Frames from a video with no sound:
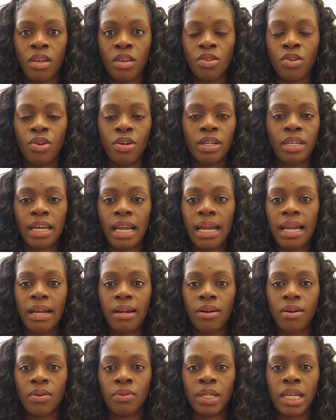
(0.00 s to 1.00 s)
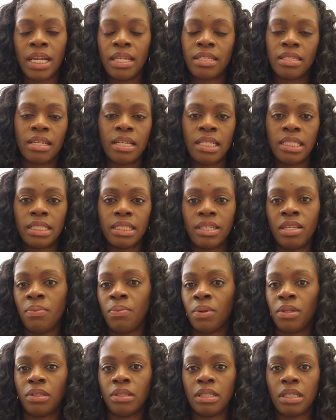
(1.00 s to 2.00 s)
your gown isn't
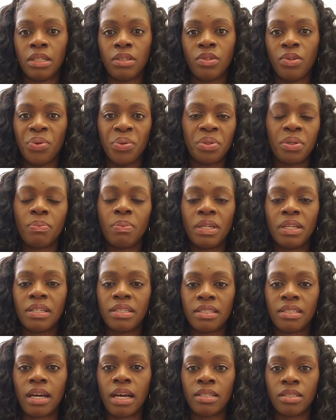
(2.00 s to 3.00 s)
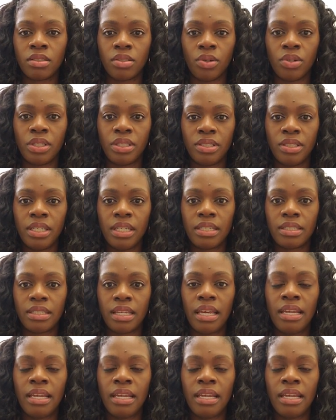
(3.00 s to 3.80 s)
typically going to be a size 36.